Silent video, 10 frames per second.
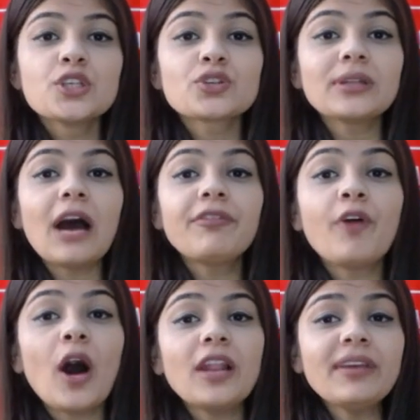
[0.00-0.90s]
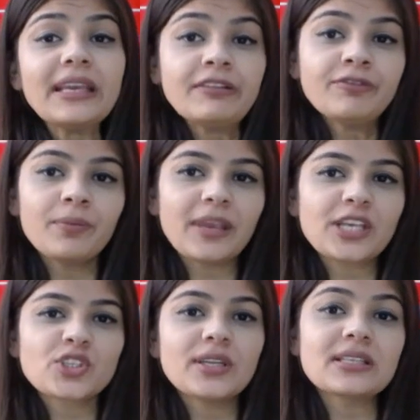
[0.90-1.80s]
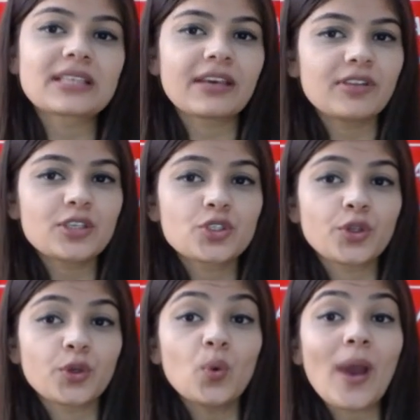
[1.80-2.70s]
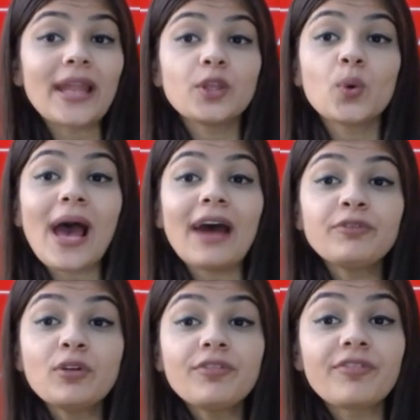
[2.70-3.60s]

So now following information is given to you and you have to